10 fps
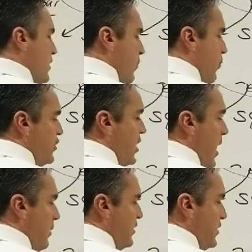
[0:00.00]
number
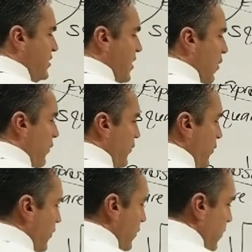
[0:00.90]
times itself
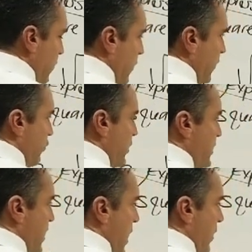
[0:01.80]
3
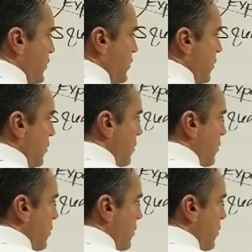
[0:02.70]
times,